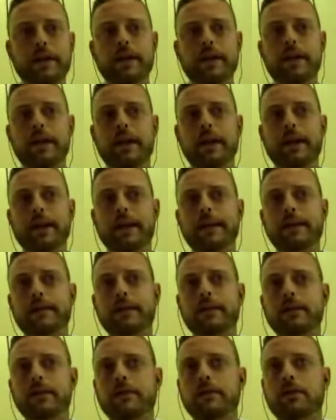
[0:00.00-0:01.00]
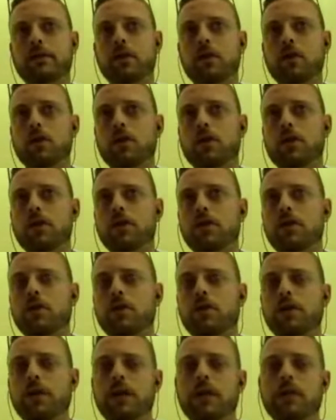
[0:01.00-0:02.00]
And so nobody
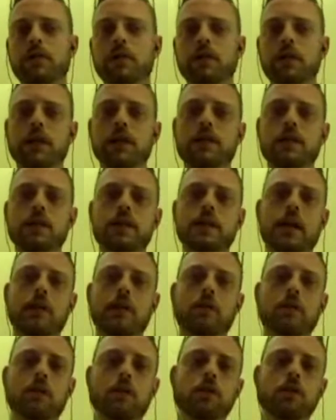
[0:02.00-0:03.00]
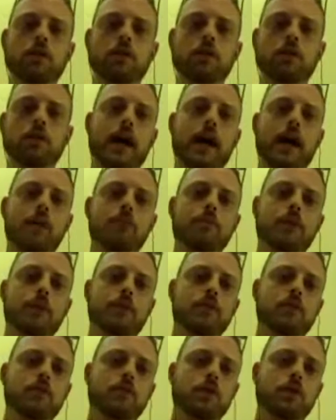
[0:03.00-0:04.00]
really needs to download the app. That's one
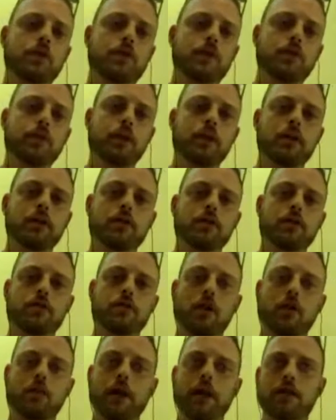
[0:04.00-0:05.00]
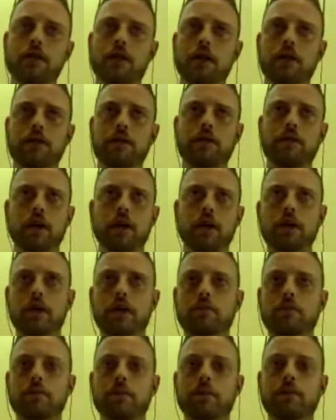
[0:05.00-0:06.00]
of the biggest drawbacks that I find in
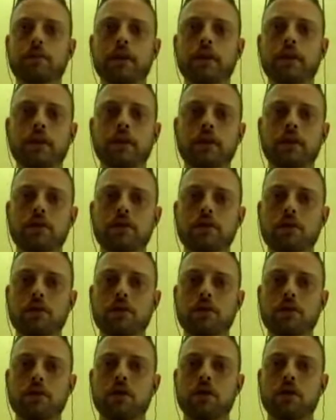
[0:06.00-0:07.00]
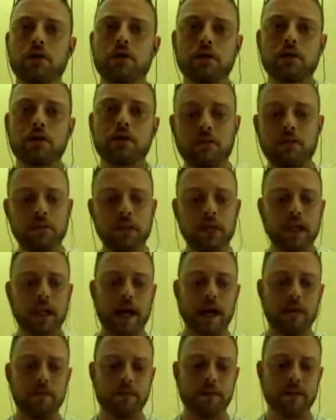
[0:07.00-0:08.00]
implementing these social media
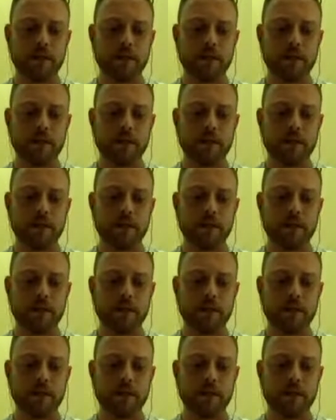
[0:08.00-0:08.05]
apps.